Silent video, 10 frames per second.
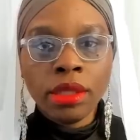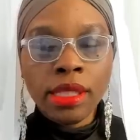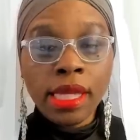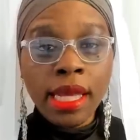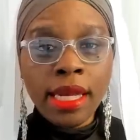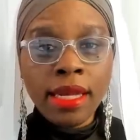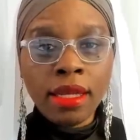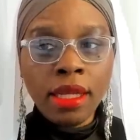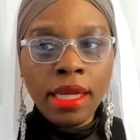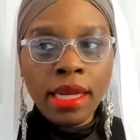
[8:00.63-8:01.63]
to get
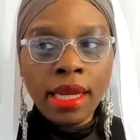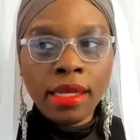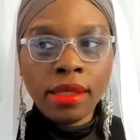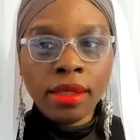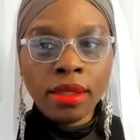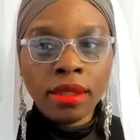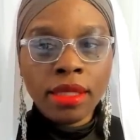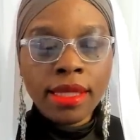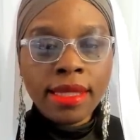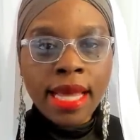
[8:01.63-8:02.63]
deleted,
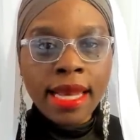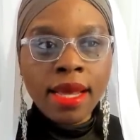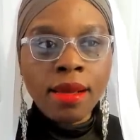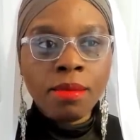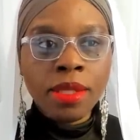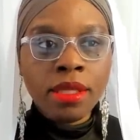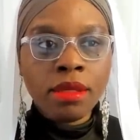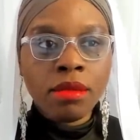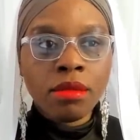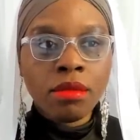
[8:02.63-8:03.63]
setups,